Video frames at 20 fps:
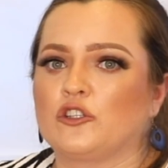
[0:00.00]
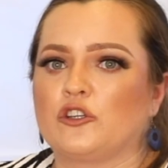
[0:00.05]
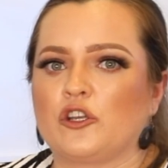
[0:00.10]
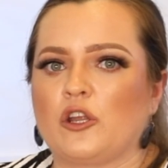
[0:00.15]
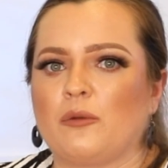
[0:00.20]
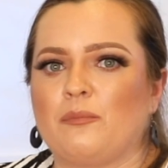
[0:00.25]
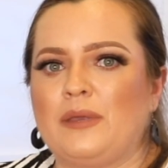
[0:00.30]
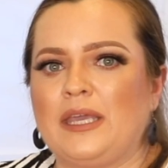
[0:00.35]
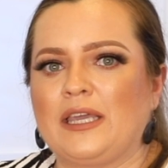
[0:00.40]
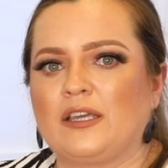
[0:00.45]
going
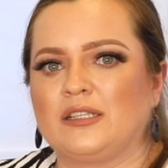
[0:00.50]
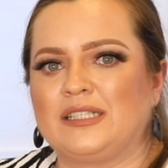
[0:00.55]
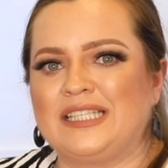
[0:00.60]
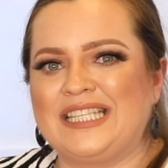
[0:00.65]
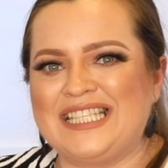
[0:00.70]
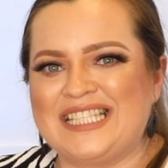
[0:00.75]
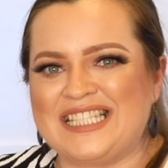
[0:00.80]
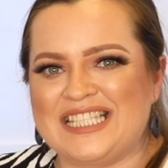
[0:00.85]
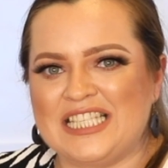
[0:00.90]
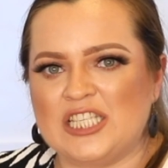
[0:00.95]
to make a
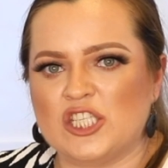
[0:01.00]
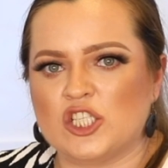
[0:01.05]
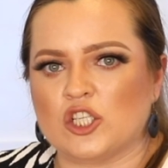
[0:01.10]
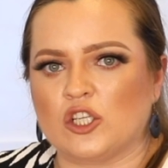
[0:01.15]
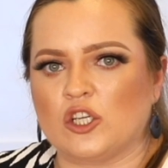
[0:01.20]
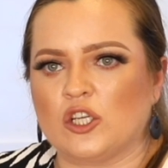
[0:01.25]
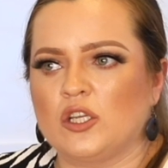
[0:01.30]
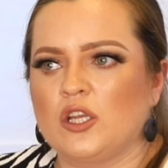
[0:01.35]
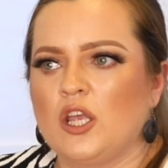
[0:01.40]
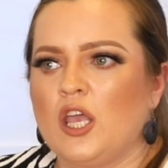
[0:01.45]

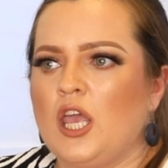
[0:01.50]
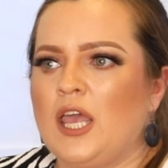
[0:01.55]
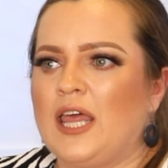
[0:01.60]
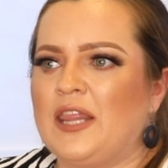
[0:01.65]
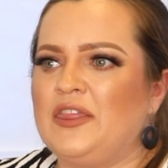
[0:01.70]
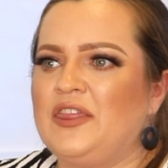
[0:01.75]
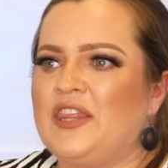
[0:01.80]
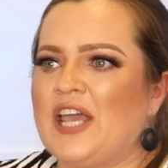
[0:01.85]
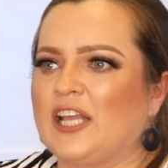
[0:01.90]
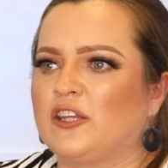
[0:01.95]
decision
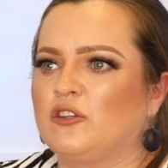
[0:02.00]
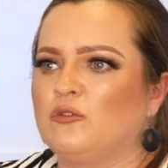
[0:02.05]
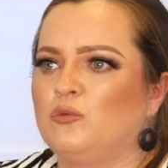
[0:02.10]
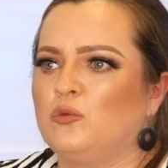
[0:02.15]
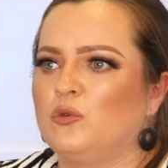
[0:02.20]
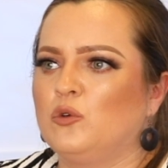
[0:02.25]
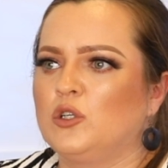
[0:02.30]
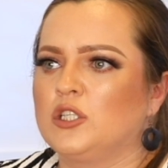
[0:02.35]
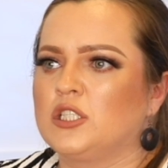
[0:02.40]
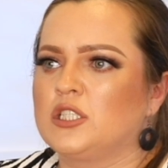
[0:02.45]
that
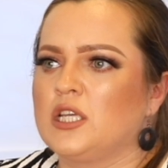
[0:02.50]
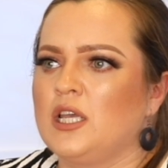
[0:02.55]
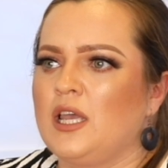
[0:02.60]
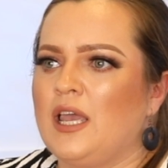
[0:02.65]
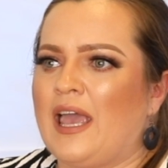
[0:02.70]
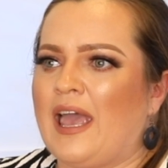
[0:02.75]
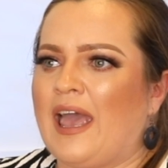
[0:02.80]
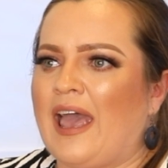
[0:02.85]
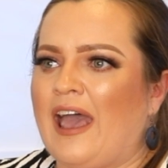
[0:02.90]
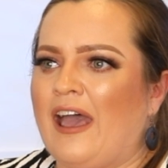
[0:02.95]
would
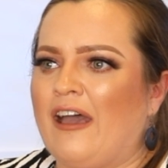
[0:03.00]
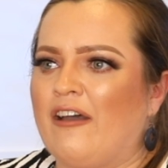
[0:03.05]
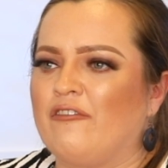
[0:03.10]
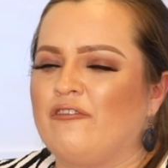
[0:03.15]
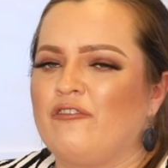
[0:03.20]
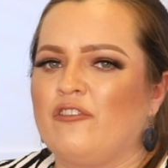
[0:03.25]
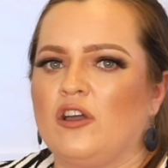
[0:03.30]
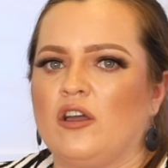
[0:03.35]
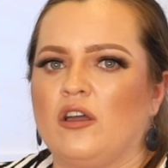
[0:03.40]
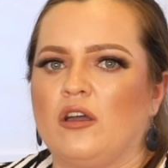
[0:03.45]

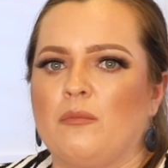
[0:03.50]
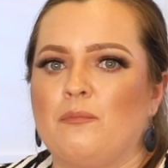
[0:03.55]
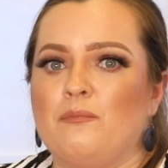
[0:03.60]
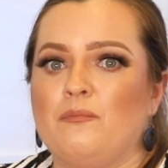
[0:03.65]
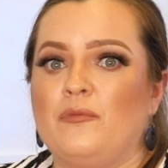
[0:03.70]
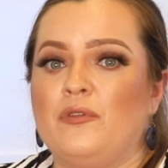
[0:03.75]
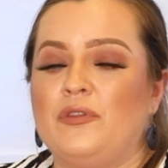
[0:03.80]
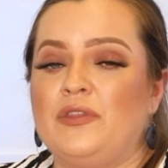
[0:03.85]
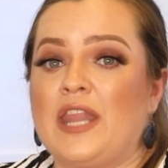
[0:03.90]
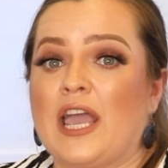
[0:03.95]
have a
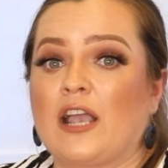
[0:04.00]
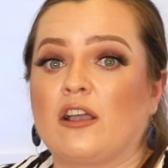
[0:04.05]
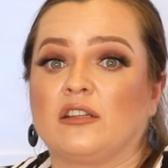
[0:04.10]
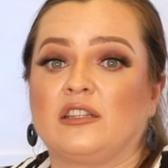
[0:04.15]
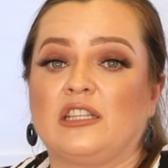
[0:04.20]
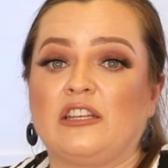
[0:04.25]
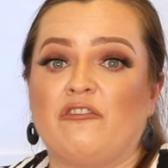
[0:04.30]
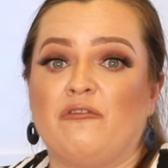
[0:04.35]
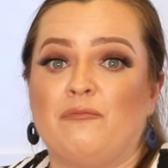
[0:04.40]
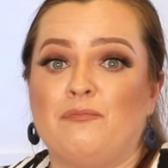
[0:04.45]

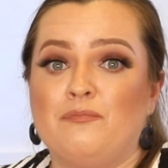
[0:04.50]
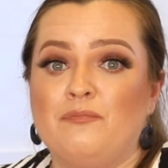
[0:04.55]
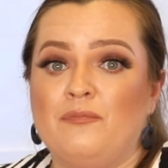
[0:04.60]
negative